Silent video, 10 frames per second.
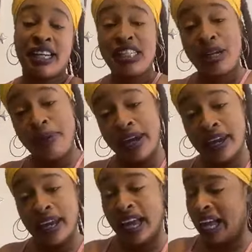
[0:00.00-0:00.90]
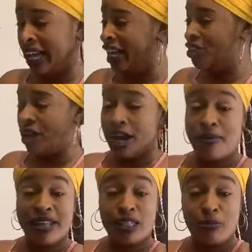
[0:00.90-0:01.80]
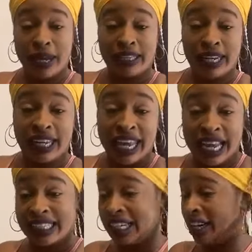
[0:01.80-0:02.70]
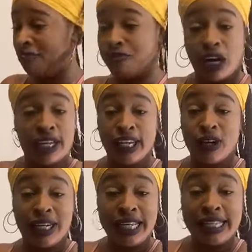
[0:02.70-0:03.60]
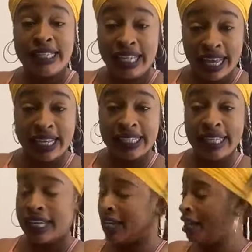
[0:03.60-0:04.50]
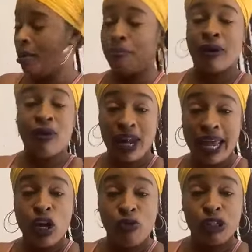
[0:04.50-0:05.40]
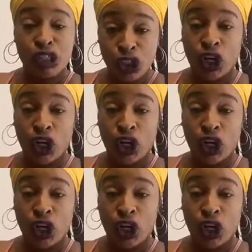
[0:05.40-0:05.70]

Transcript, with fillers: Listen to me. I ain't trying to be Inspector, gadget, and fucking all these things. But all I know for